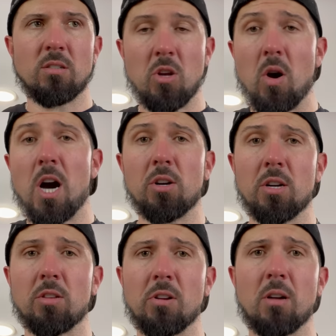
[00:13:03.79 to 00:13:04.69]
you know, one hundred to
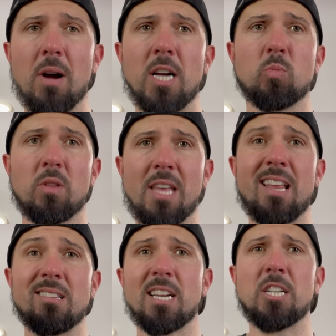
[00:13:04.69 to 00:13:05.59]
three hundred miles with that
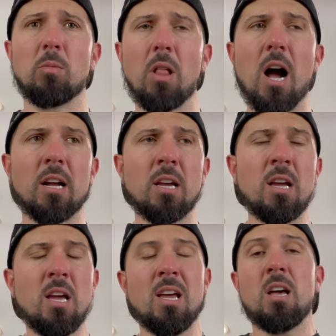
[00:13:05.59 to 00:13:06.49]
inside your block.
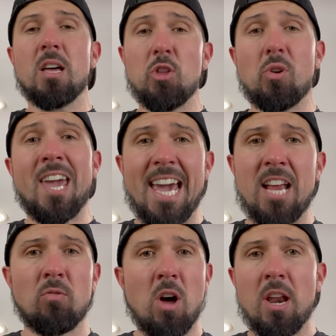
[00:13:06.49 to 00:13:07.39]
You can
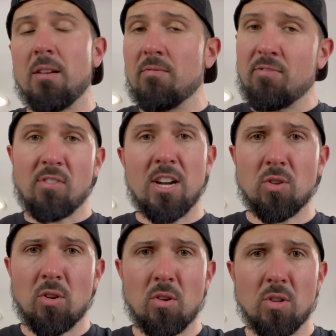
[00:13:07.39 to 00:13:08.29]
run it fresh
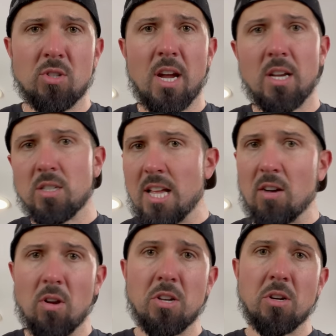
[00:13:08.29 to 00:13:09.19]
on an oil change and let it
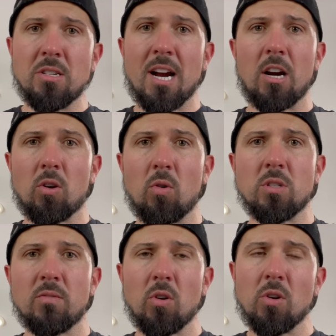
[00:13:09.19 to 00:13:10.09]
run your entire course
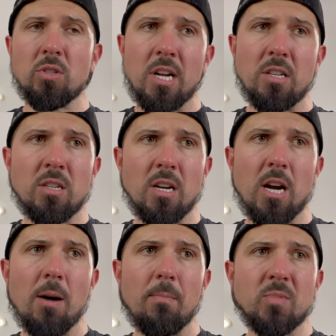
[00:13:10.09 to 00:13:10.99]
of your oil change.
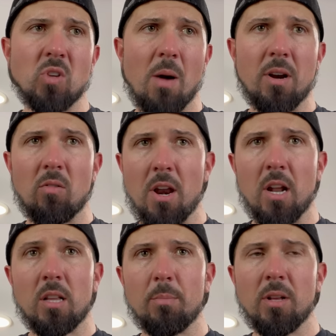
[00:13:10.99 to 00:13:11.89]
Um, so I'm going to run it a
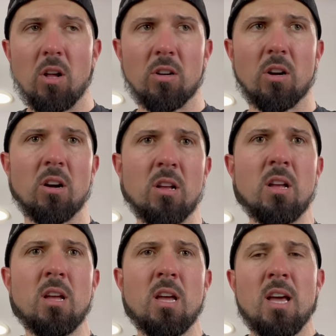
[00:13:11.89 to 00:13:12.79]
little bit longer.
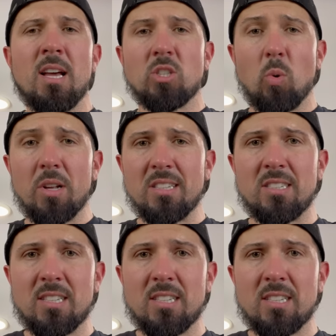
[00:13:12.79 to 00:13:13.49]
So what this is